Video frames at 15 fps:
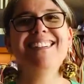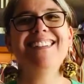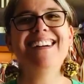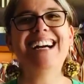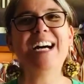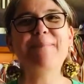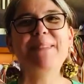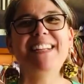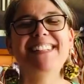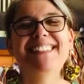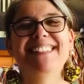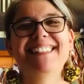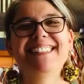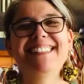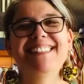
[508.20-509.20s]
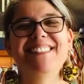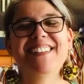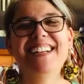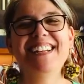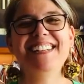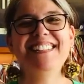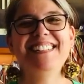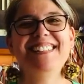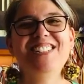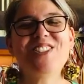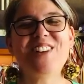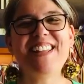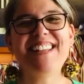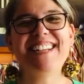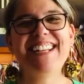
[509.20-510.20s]
Amen. Okay?
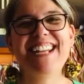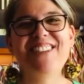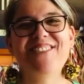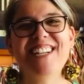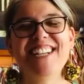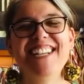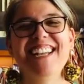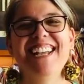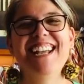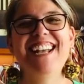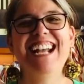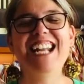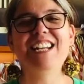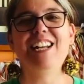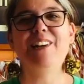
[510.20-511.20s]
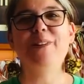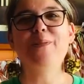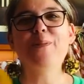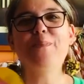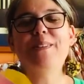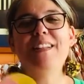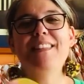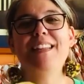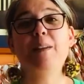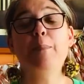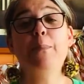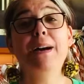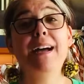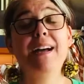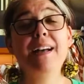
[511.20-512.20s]
Try that again. Ready? En el nombre del
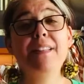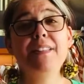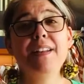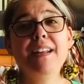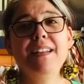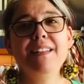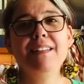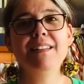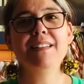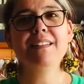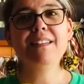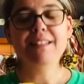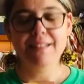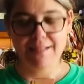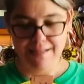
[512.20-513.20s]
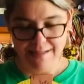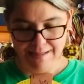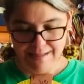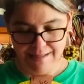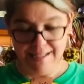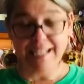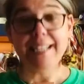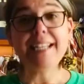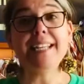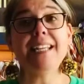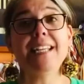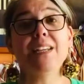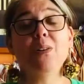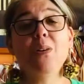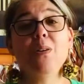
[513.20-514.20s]
Padre, del
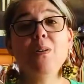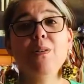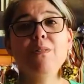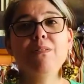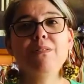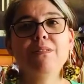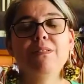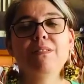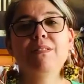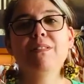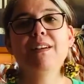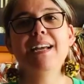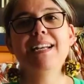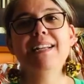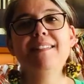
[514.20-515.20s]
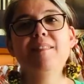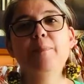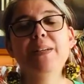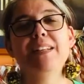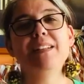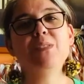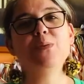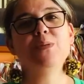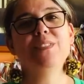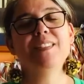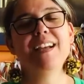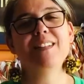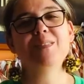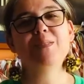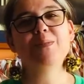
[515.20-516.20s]
Hijo, el Espíritu
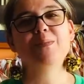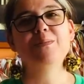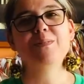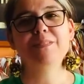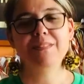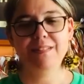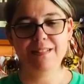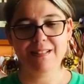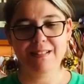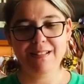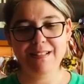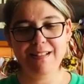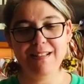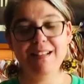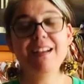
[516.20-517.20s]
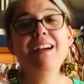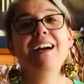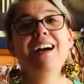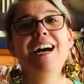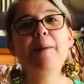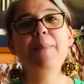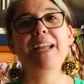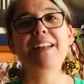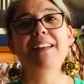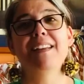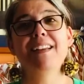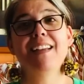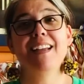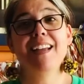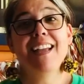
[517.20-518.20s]
Santo. Amen.
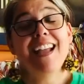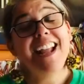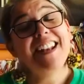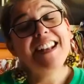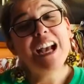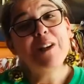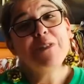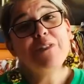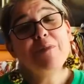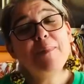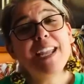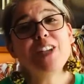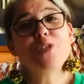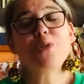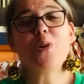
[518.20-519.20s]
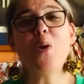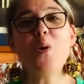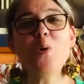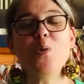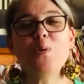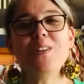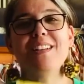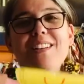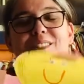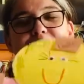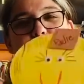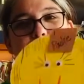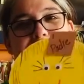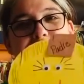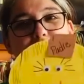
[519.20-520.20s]
And now you've made your own
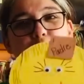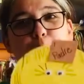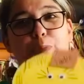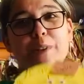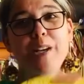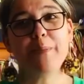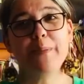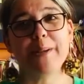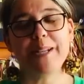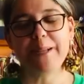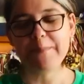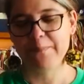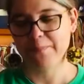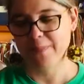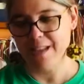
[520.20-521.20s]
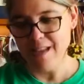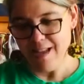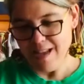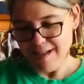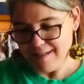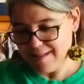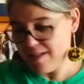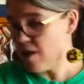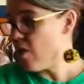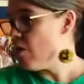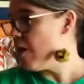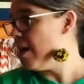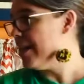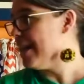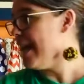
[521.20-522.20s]
Spanish prayer buddy. So
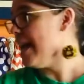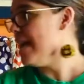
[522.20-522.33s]
again,